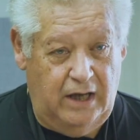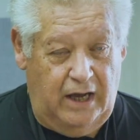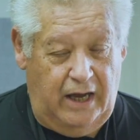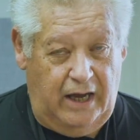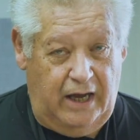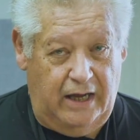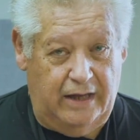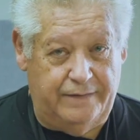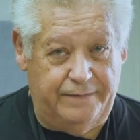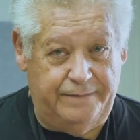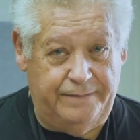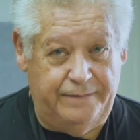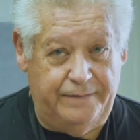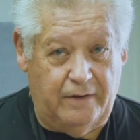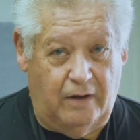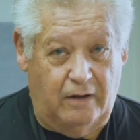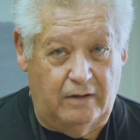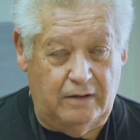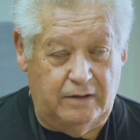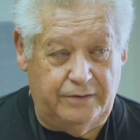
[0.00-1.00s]
And
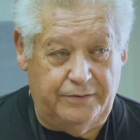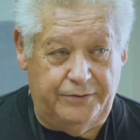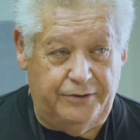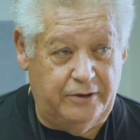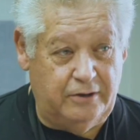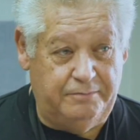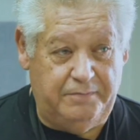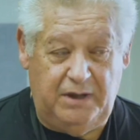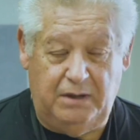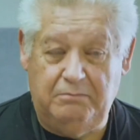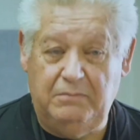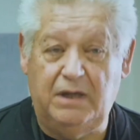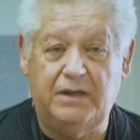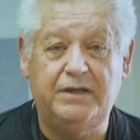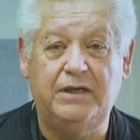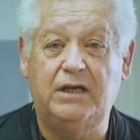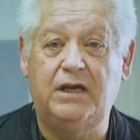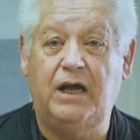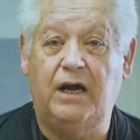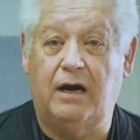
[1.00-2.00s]
you could be a
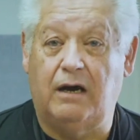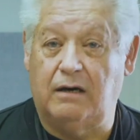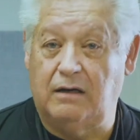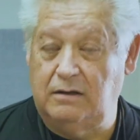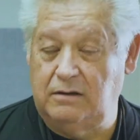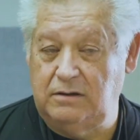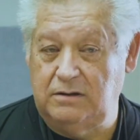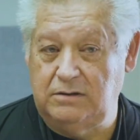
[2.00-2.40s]
millionaire.